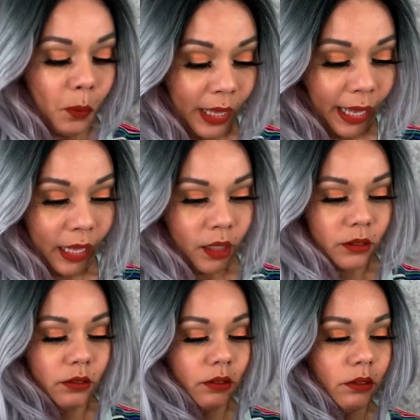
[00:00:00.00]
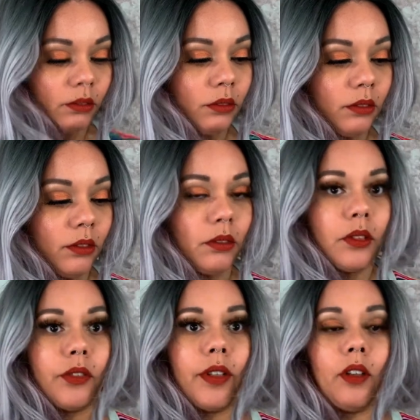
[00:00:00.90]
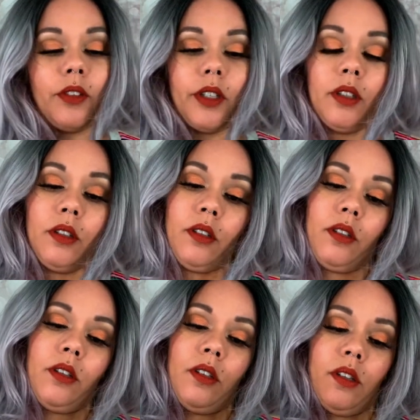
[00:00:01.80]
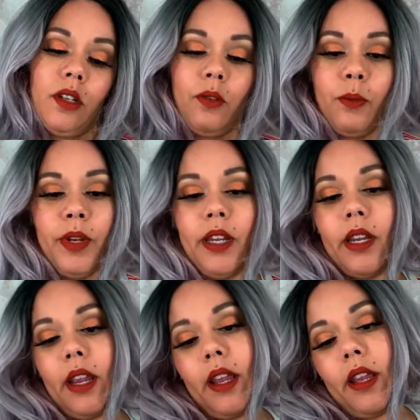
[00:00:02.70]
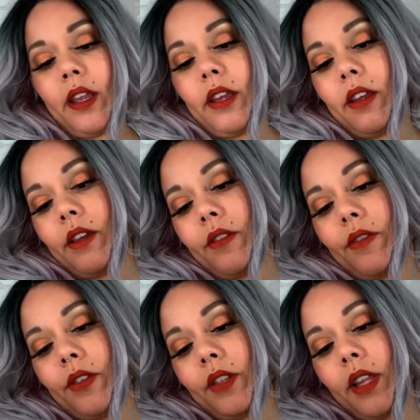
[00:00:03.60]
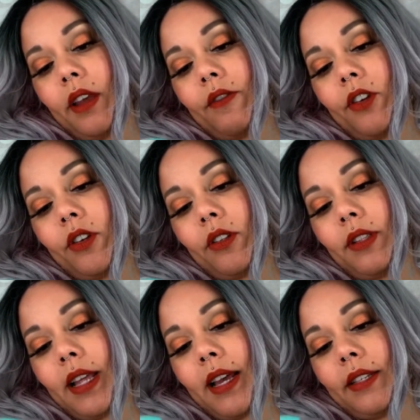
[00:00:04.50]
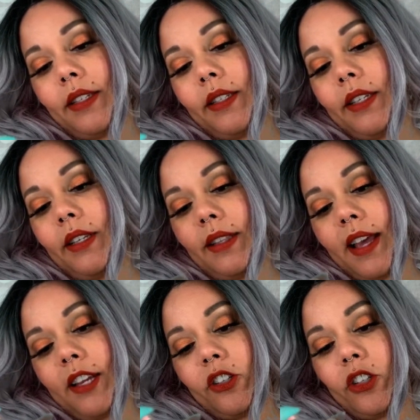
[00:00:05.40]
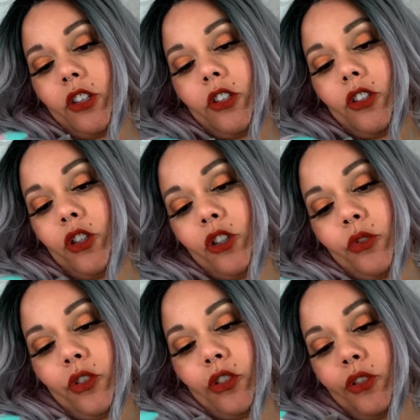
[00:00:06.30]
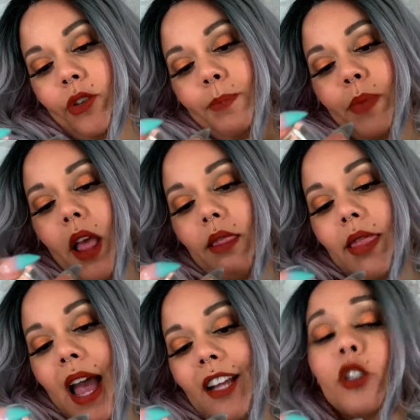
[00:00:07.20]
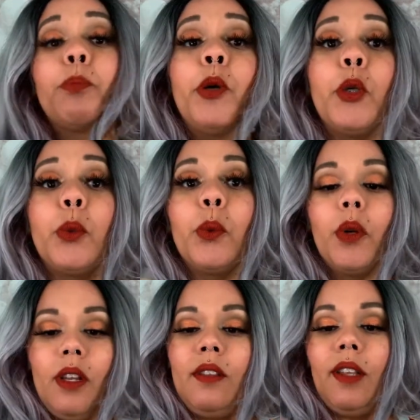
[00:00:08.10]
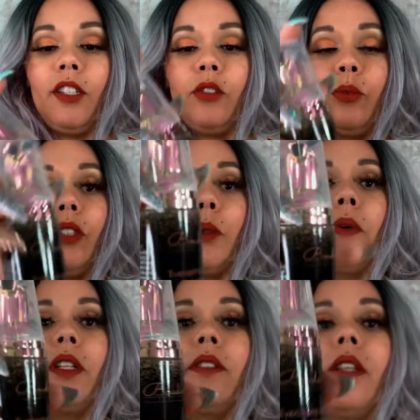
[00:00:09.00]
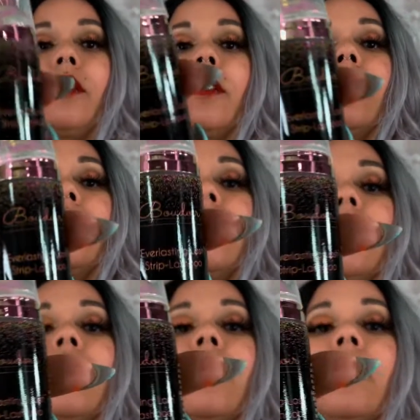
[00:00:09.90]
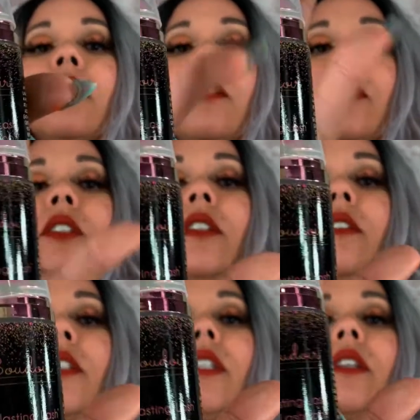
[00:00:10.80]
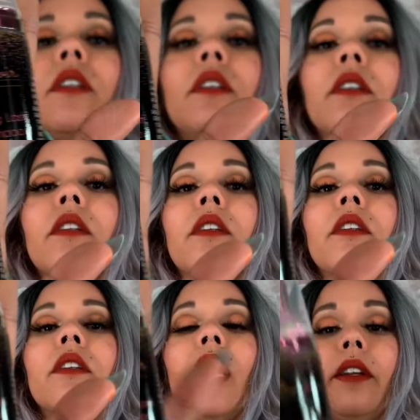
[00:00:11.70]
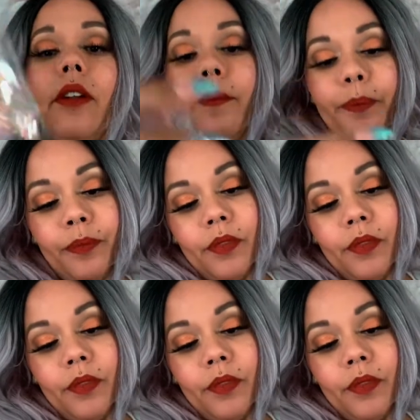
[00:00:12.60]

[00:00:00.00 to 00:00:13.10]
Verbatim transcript: Ah! fell over. We have the Everlasting Lash Strip Lash Poo. That is really what it says. Let me see. I don't know.